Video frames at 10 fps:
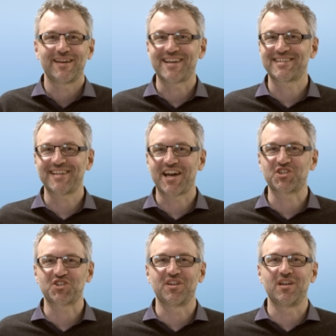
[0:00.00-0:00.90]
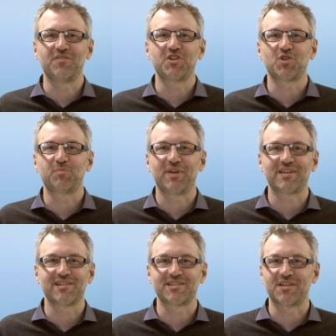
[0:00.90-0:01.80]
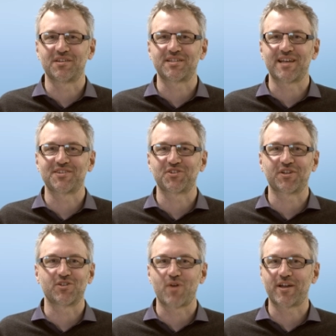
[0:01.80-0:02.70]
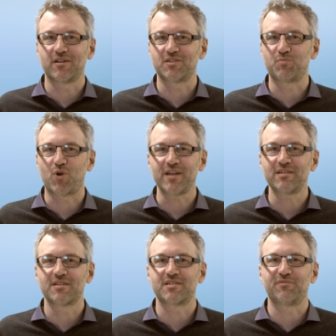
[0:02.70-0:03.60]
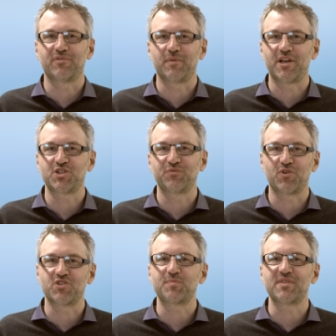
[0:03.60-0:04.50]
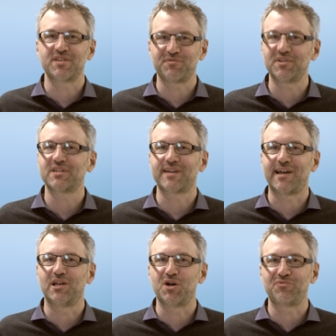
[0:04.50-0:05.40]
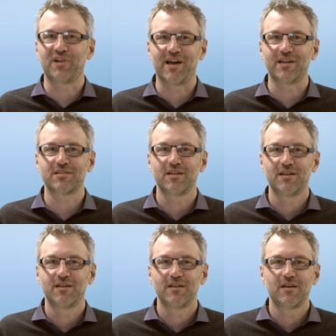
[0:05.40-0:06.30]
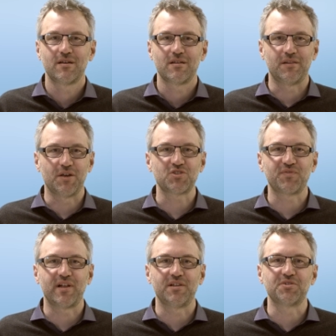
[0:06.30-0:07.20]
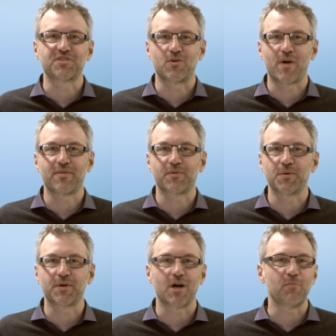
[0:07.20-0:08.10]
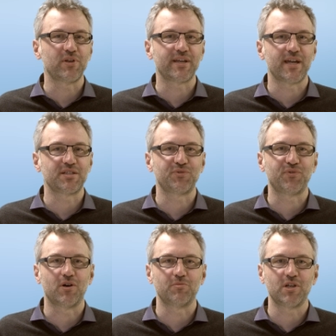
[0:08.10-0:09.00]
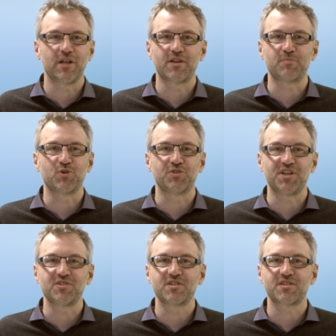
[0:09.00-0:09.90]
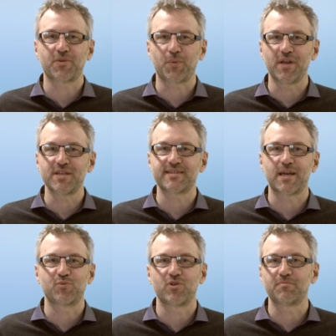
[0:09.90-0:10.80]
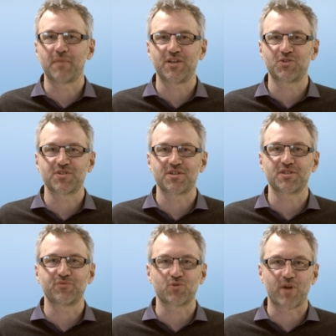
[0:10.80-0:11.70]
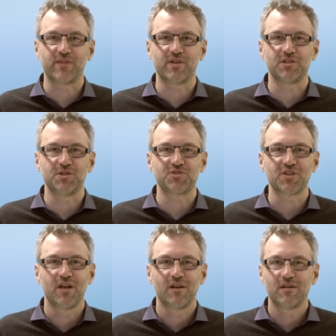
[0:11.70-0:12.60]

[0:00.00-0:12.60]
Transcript: As such, the individual pixels on the sensor can record brightness information for a specific color of light. Those values are run through a complicated formula that produces three separate matrices of gray values,